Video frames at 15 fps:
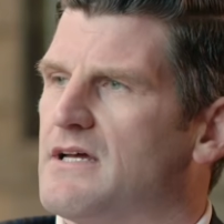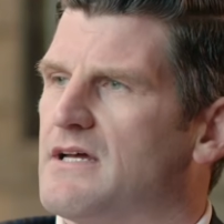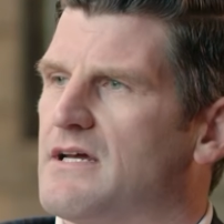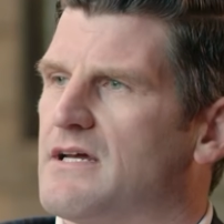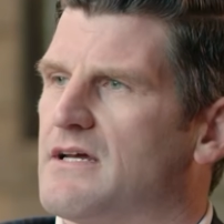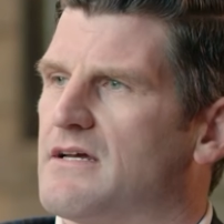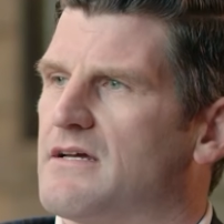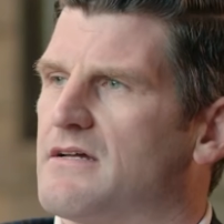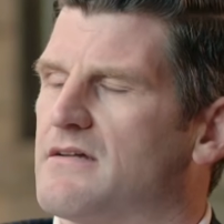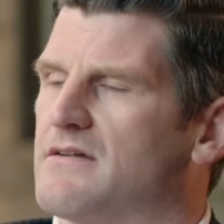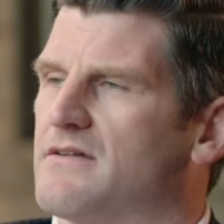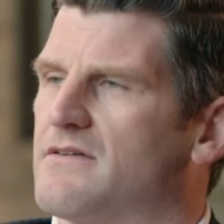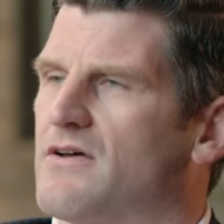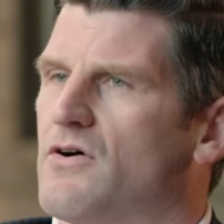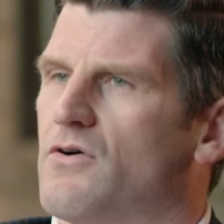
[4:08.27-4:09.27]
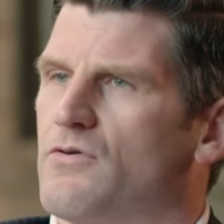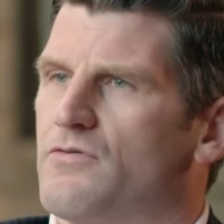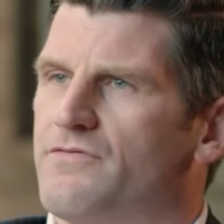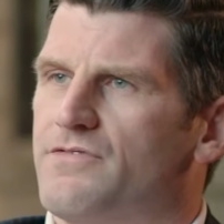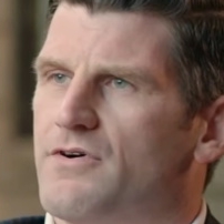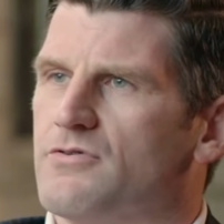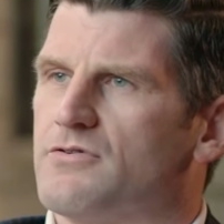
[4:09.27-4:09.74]
And the whole
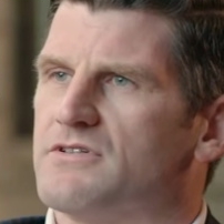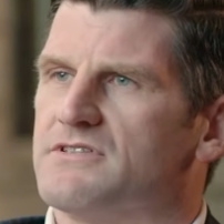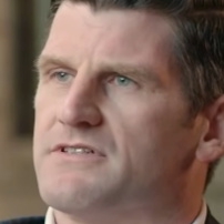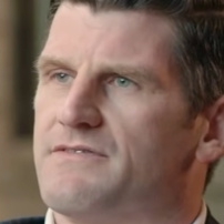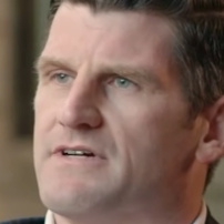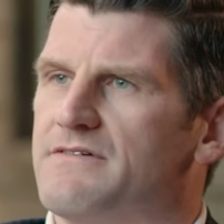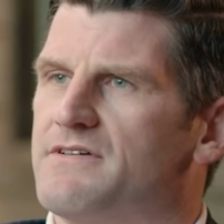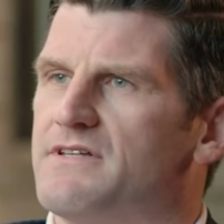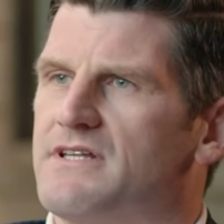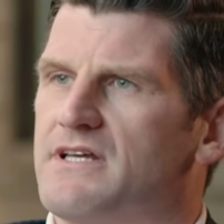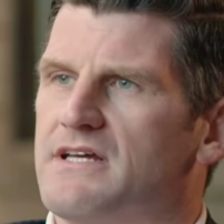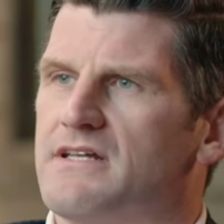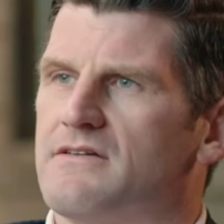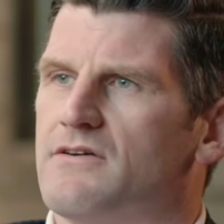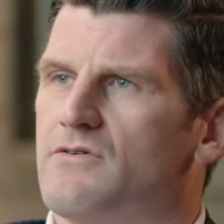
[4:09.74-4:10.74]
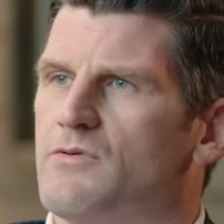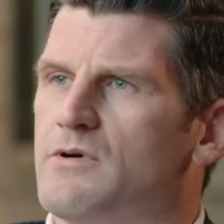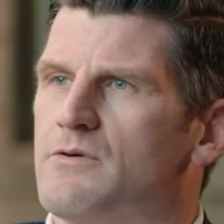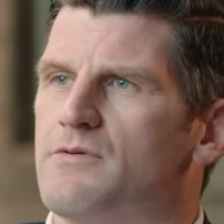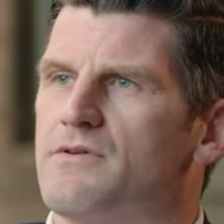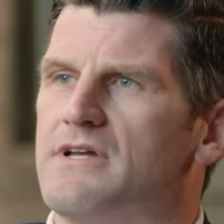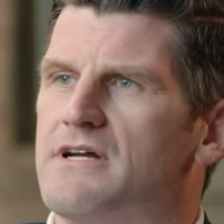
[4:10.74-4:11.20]
focus of everything that
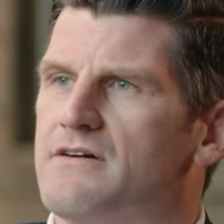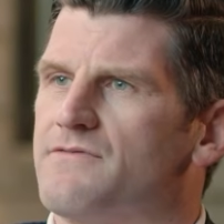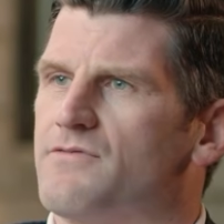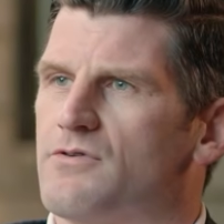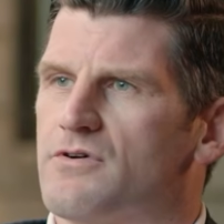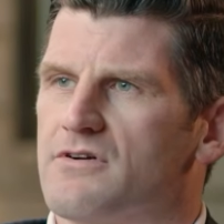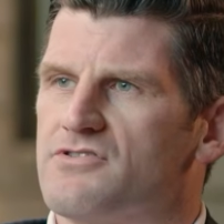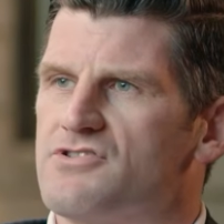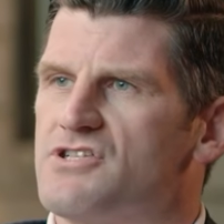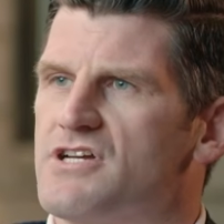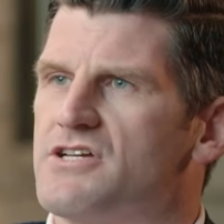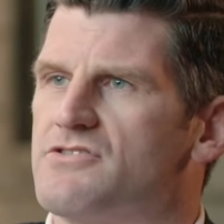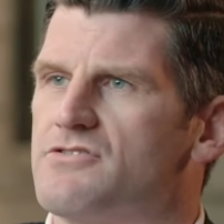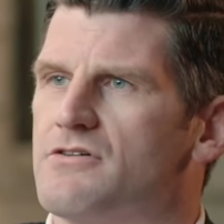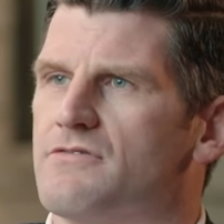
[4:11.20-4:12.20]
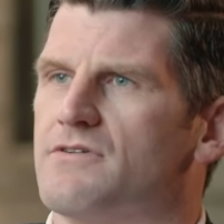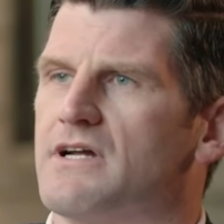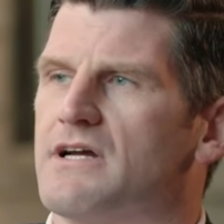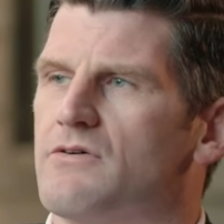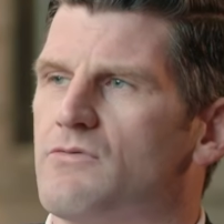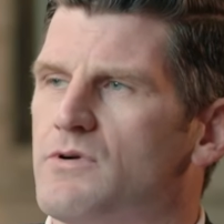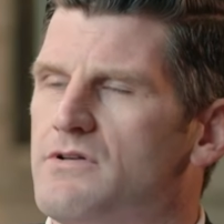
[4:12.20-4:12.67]
we were there for changed
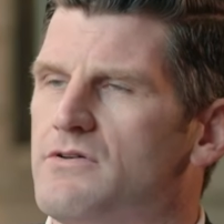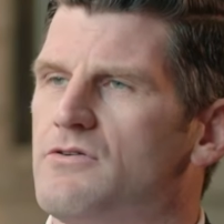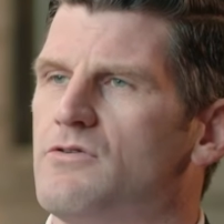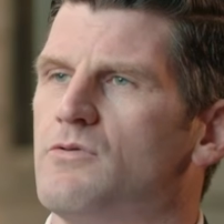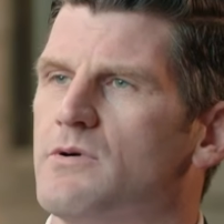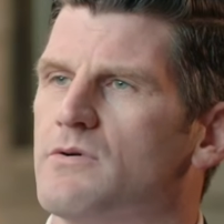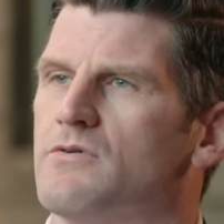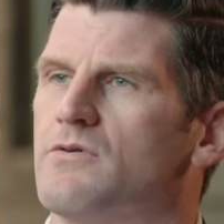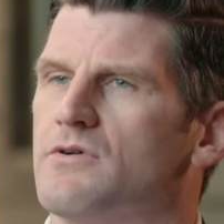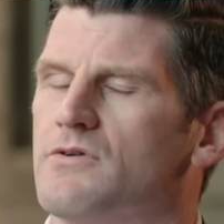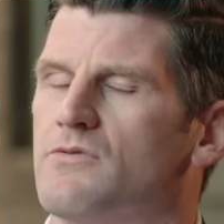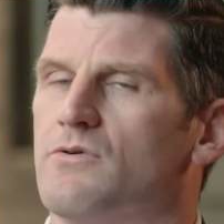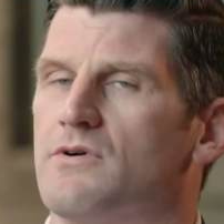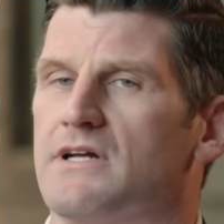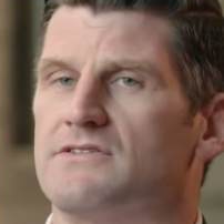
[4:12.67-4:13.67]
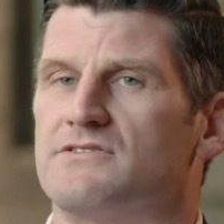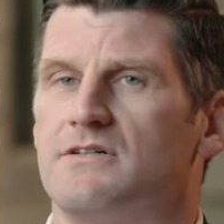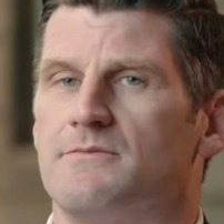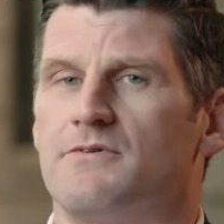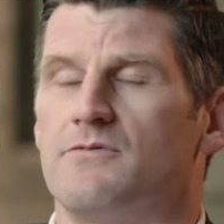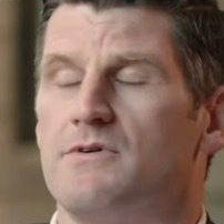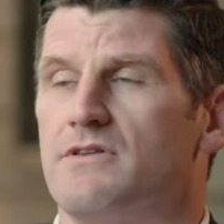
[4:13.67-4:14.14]
overnight. We knew we were going to war.
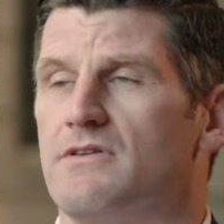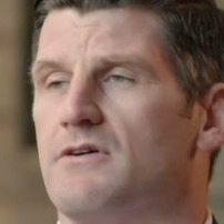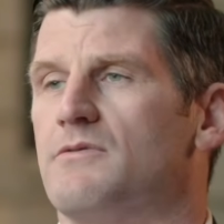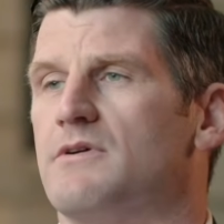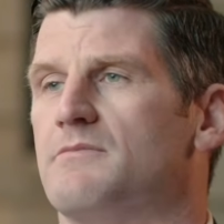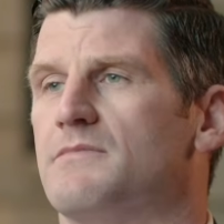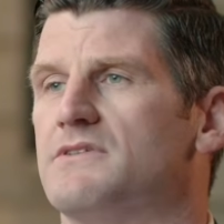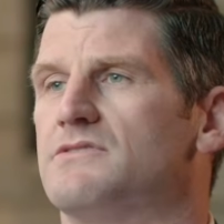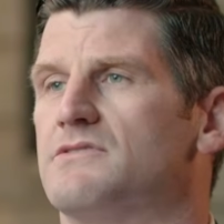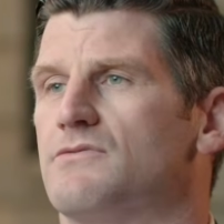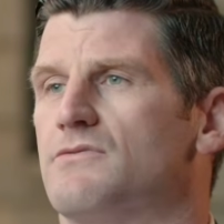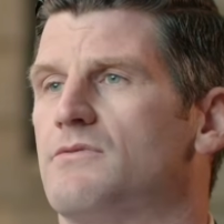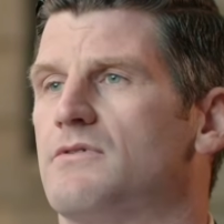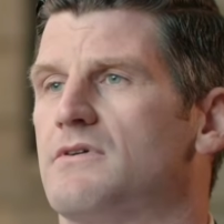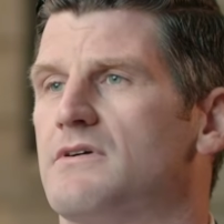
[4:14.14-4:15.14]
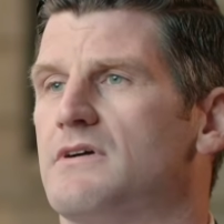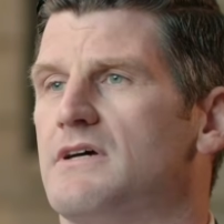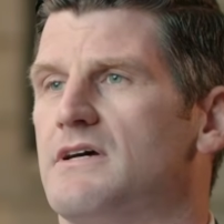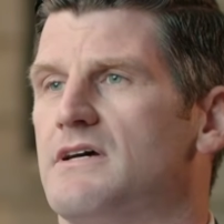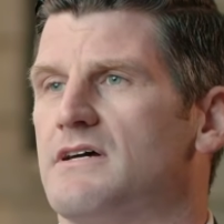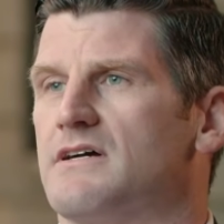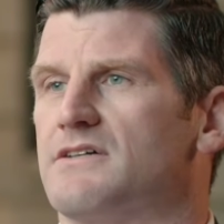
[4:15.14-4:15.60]
Now, we thought we'd missed a war
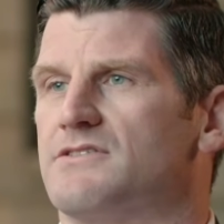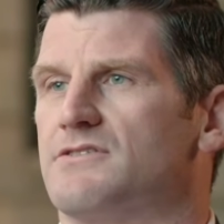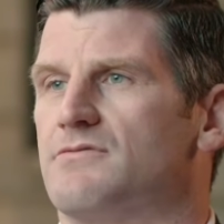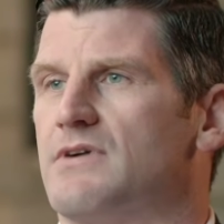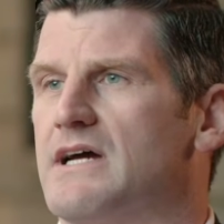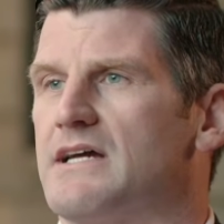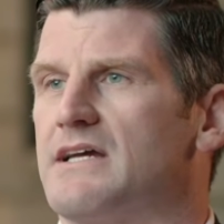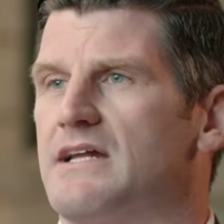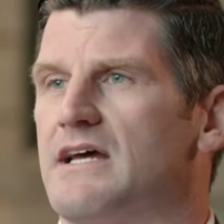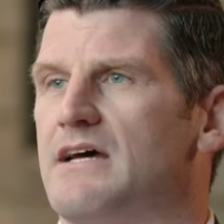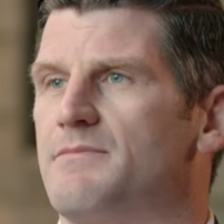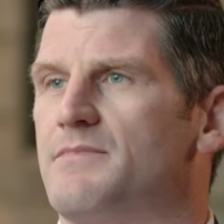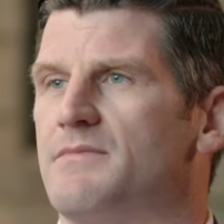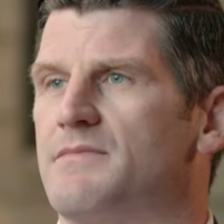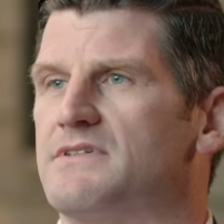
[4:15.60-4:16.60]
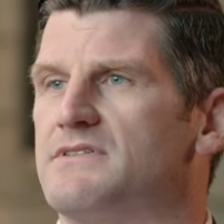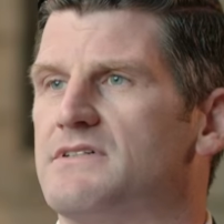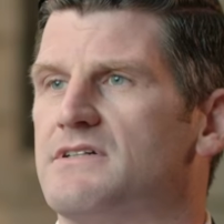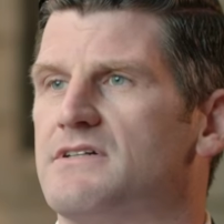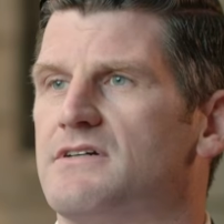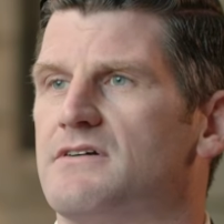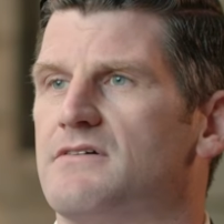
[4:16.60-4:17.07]
because Iraq had happened my
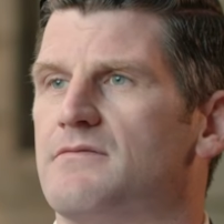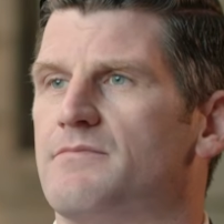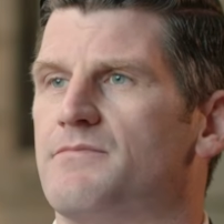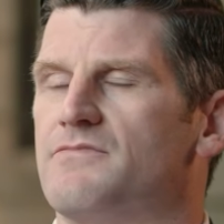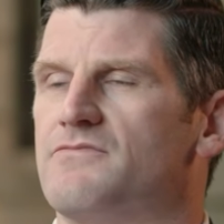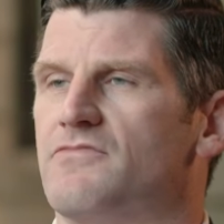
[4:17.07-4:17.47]
senior year.